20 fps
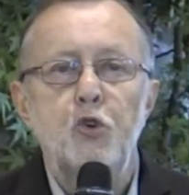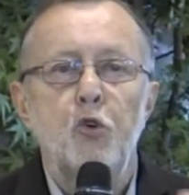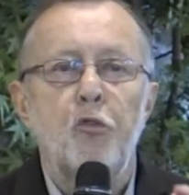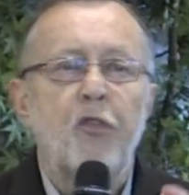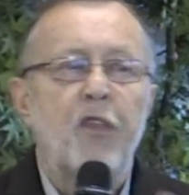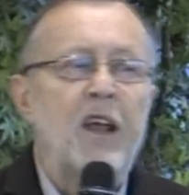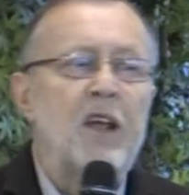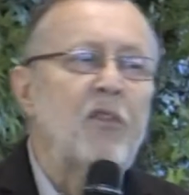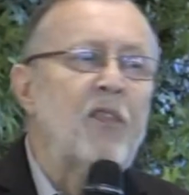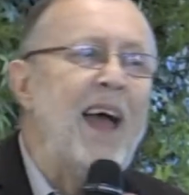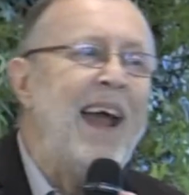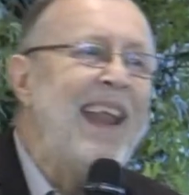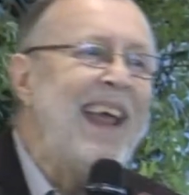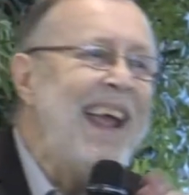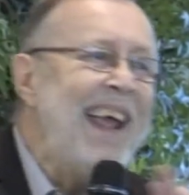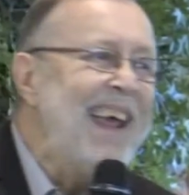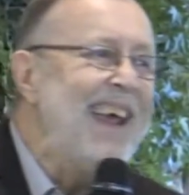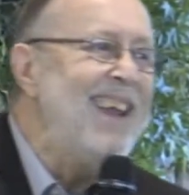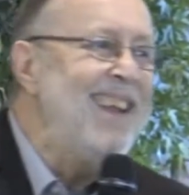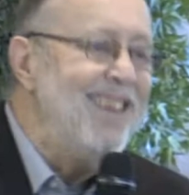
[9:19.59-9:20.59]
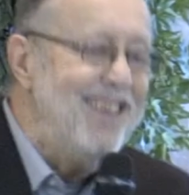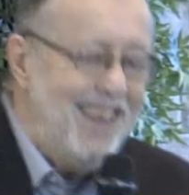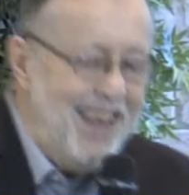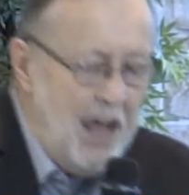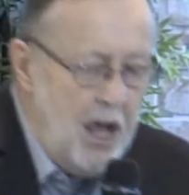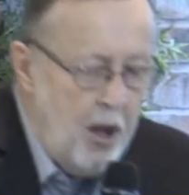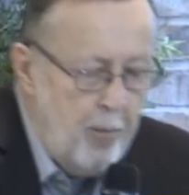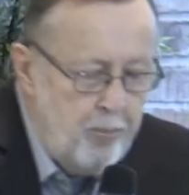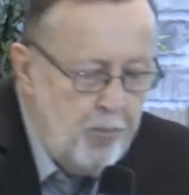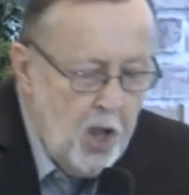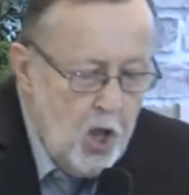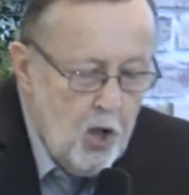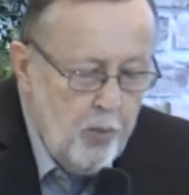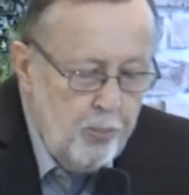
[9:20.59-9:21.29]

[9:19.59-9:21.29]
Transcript: you think that in them